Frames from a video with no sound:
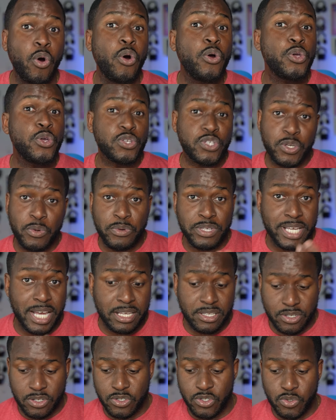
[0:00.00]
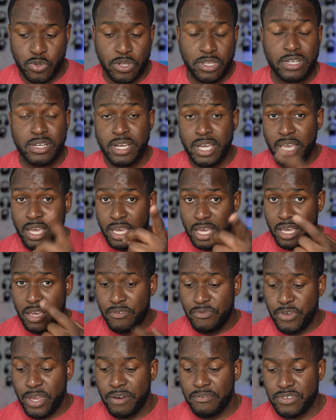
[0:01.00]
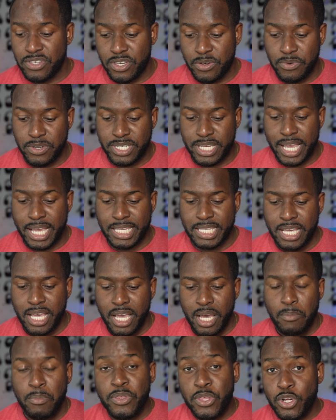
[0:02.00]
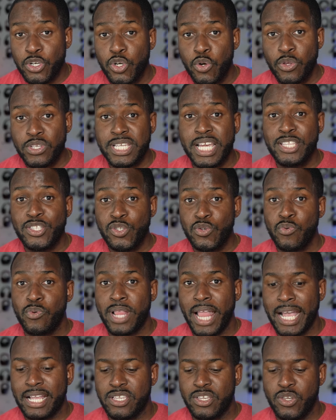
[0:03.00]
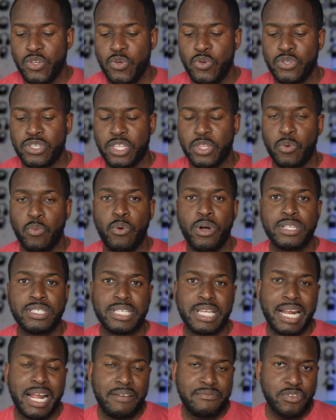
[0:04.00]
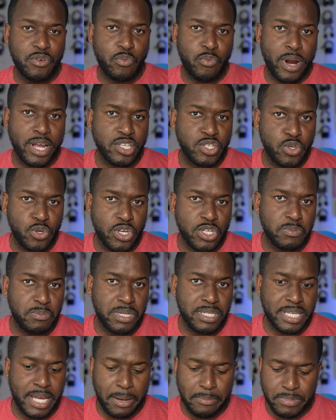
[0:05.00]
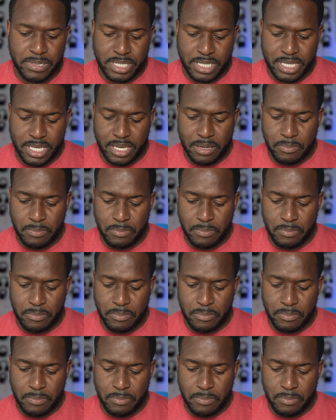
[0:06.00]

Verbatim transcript: or your Series X controller if you have a Series X. But the controllers I do like to use are the ones that have direct USB Type-C